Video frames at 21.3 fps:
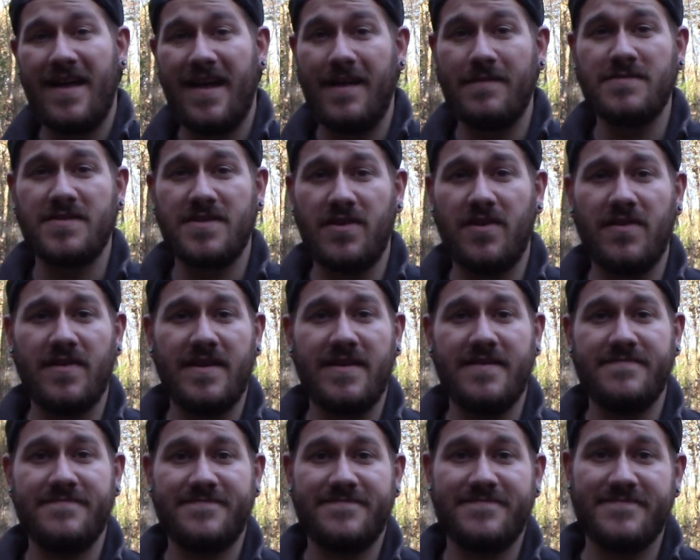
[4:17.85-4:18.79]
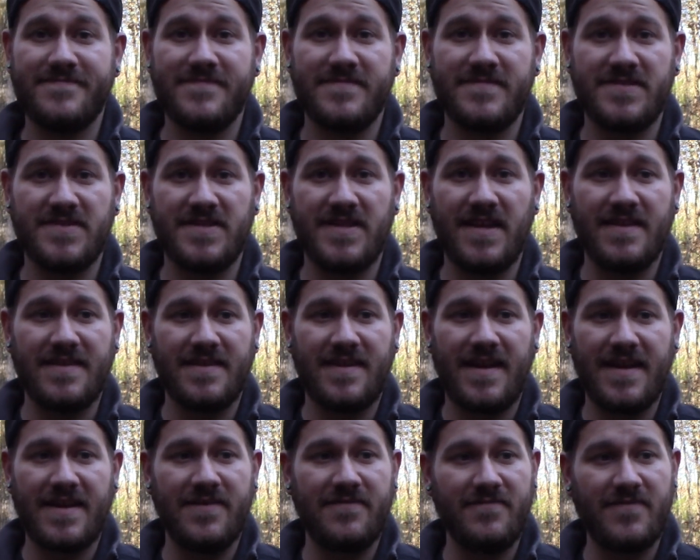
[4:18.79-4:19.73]
I'm sorry. There's
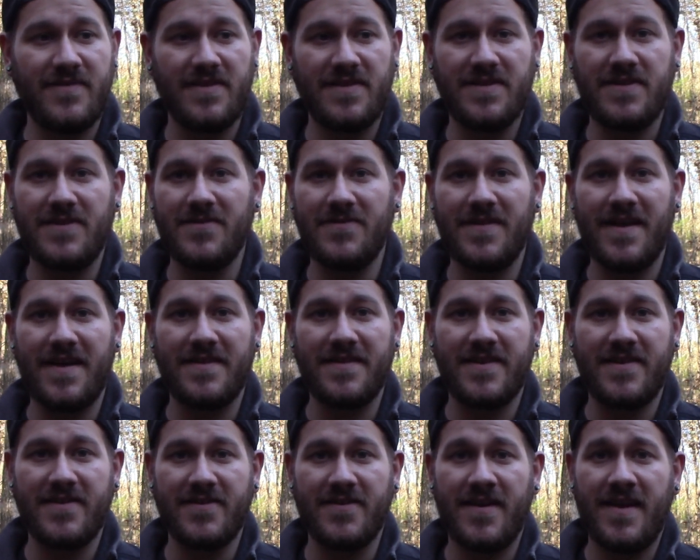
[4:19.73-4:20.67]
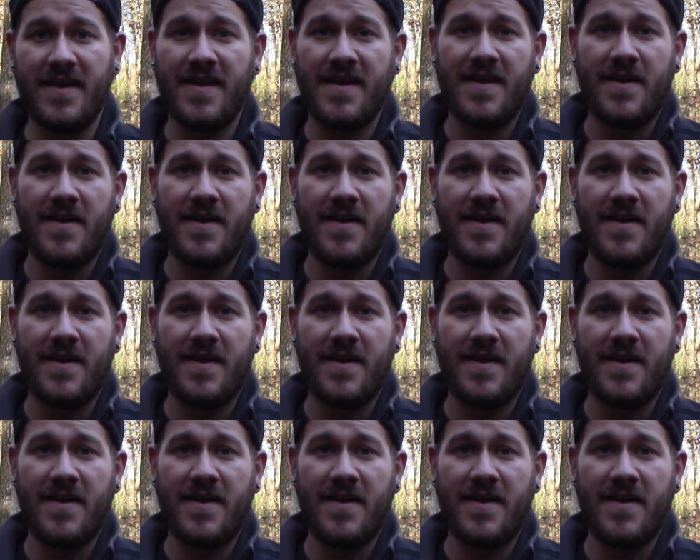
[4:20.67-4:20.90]
nothing I can really do down here